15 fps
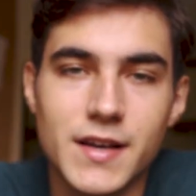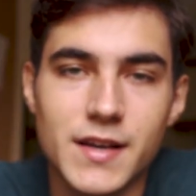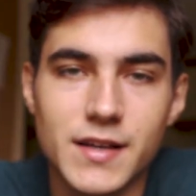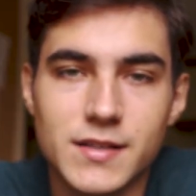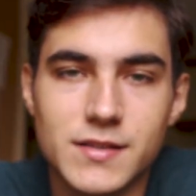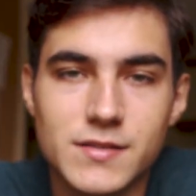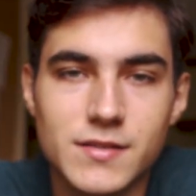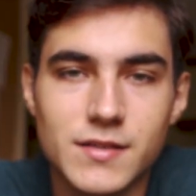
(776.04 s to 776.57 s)

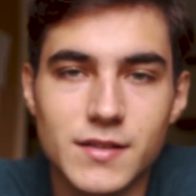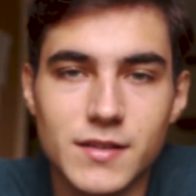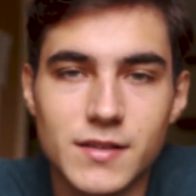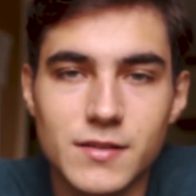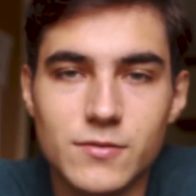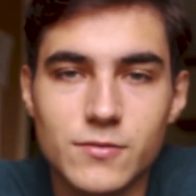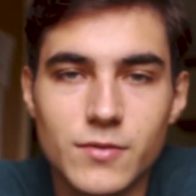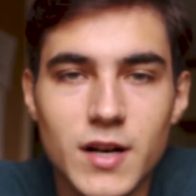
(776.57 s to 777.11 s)
It's
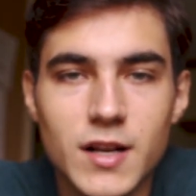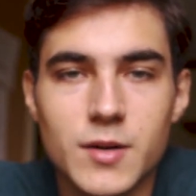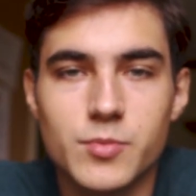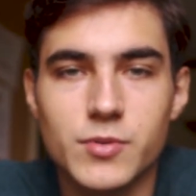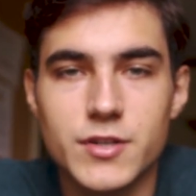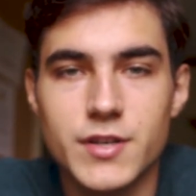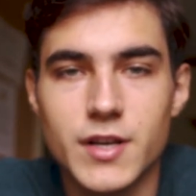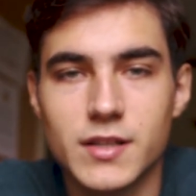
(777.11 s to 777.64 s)
really
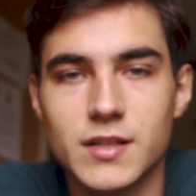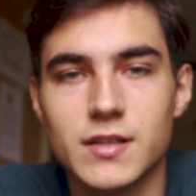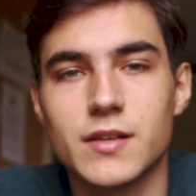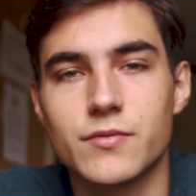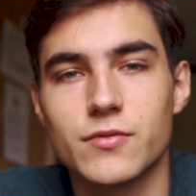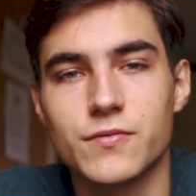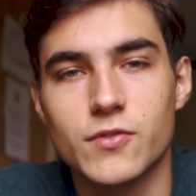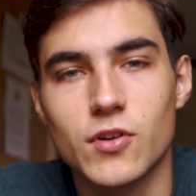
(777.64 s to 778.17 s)
appreciated
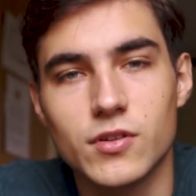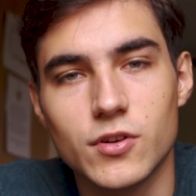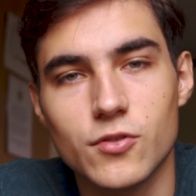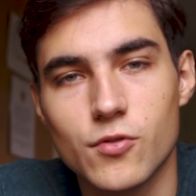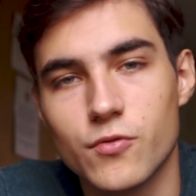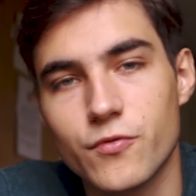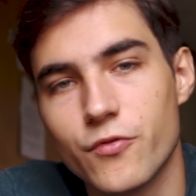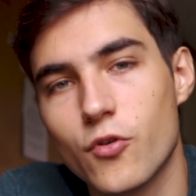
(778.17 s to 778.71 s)
if you've got
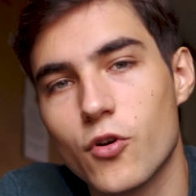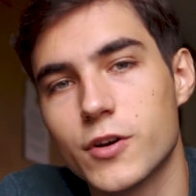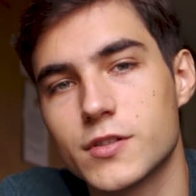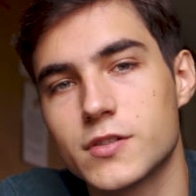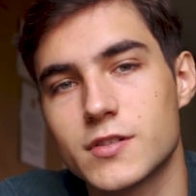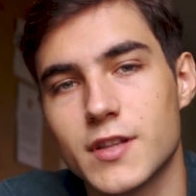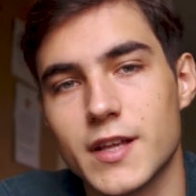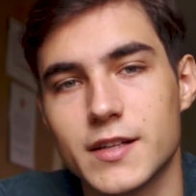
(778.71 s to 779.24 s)
your own
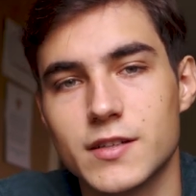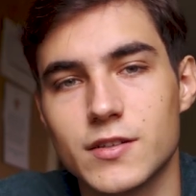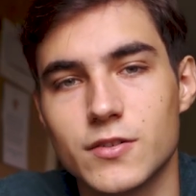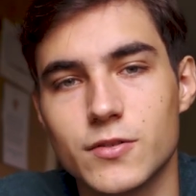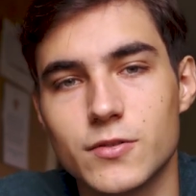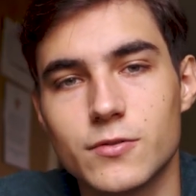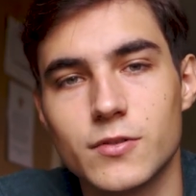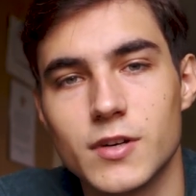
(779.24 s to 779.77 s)
voice that
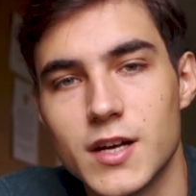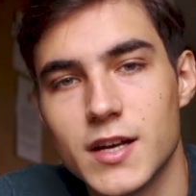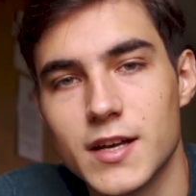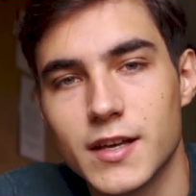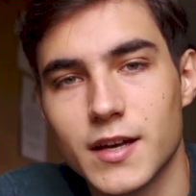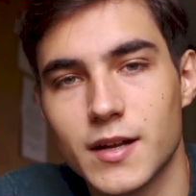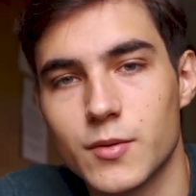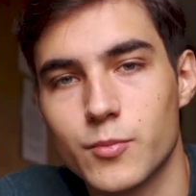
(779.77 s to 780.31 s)
you
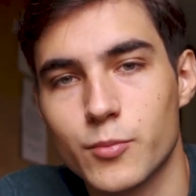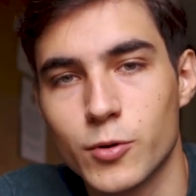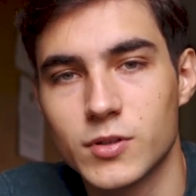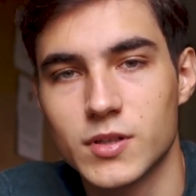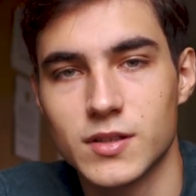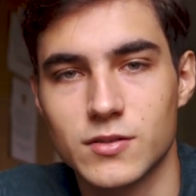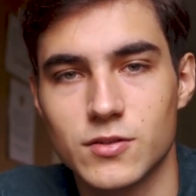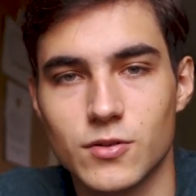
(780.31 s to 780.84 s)
can put
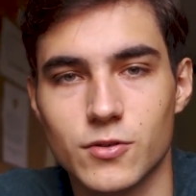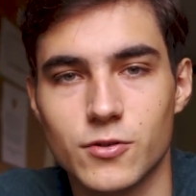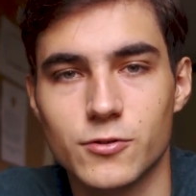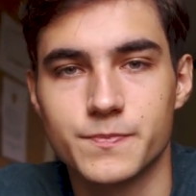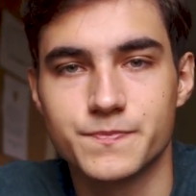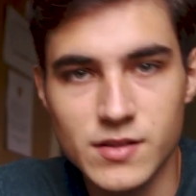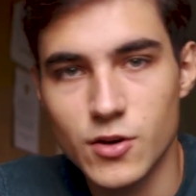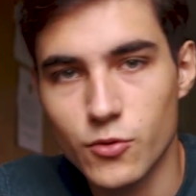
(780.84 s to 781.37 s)

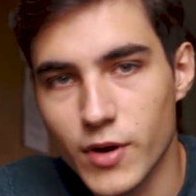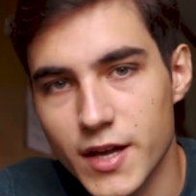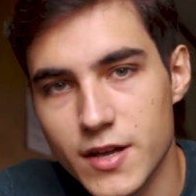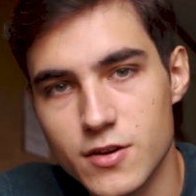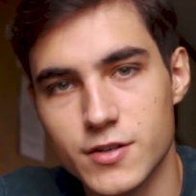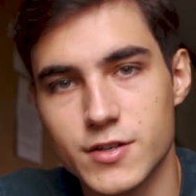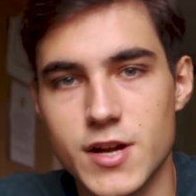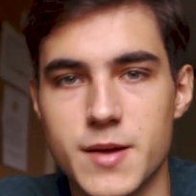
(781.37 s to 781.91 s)
into the way
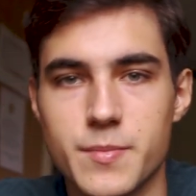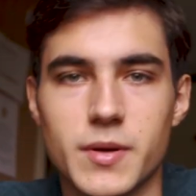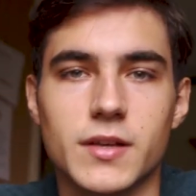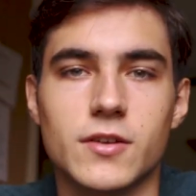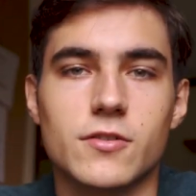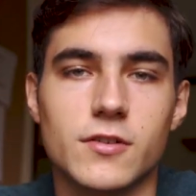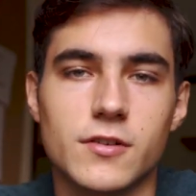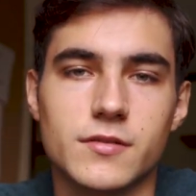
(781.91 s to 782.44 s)
you're shaping
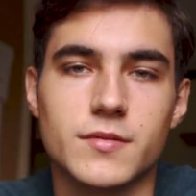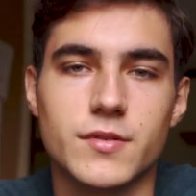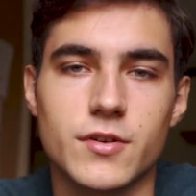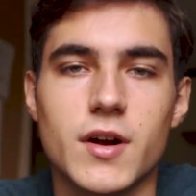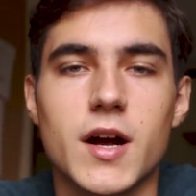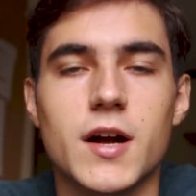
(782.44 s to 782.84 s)
your